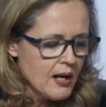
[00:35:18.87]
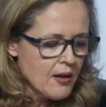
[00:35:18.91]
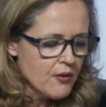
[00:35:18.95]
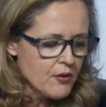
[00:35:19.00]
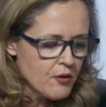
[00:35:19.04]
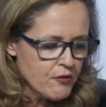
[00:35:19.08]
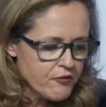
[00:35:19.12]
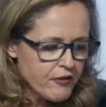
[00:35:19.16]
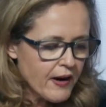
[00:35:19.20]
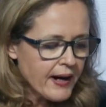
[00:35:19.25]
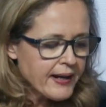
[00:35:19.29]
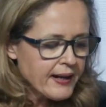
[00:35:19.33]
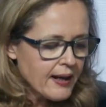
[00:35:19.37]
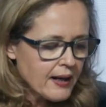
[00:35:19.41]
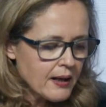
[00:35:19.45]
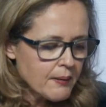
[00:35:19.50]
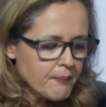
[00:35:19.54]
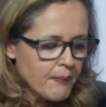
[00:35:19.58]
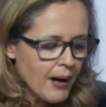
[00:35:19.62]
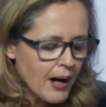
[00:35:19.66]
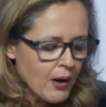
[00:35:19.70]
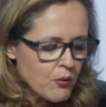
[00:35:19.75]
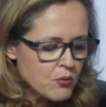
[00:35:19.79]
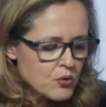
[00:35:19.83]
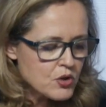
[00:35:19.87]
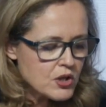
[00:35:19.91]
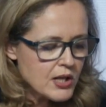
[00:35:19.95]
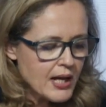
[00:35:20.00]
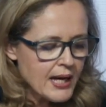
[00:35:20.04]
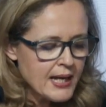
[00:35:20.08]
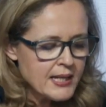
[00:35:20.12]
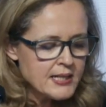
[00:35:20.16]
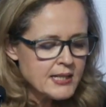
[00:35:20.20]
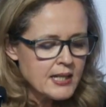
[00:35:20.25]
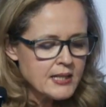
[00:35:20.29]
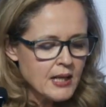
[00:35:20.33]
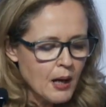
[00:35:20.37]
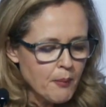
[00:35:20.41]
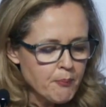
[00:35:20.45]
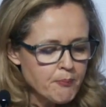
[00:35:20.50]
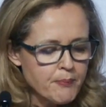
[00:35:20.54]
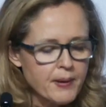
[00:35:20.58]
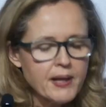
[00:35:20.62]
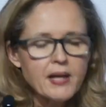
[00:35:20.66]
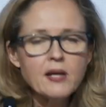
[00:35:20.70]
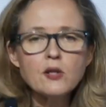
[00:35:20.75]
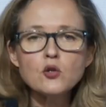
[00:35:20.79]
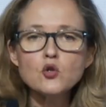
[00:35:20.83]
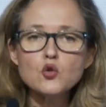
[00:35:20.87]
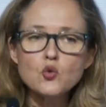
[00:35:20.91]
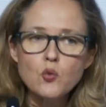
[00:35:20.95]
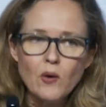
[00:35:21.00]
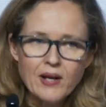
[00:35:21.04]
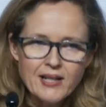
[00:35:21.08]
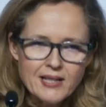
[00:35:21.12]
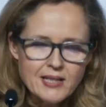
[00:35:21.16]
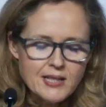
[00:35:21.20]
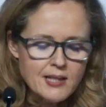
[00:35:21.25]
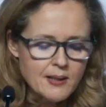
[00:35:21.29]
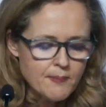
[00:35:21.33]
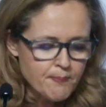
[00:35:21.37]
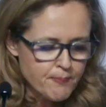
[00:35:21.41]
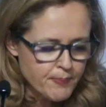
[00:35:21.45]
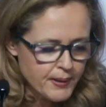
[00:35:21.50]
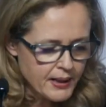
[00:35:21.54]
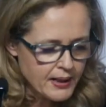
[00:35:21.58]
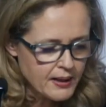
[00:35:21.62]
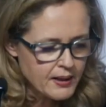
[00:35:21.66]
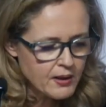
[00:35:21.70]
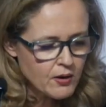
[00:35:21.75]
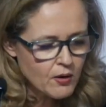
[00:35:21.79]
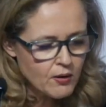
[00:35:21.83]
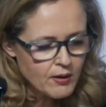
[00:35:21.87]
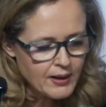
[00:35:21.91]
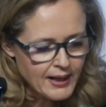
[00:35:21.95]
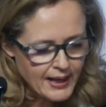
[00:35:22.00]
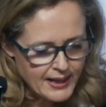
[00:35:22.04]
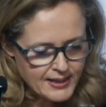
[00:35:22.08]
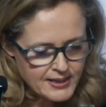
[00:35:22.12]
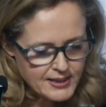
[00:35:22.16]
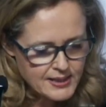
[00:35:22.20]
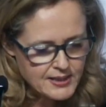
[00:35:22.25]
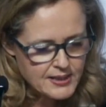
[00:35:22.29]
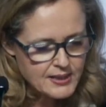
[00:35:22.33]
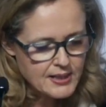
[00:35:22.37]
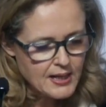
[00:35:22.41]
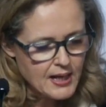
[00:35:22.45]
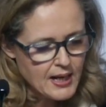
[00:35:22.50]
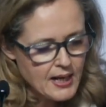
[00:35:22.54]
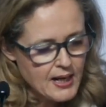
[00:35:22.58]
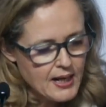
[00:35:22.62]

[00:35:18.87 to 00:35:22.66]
the final amount ended up being 20 billion less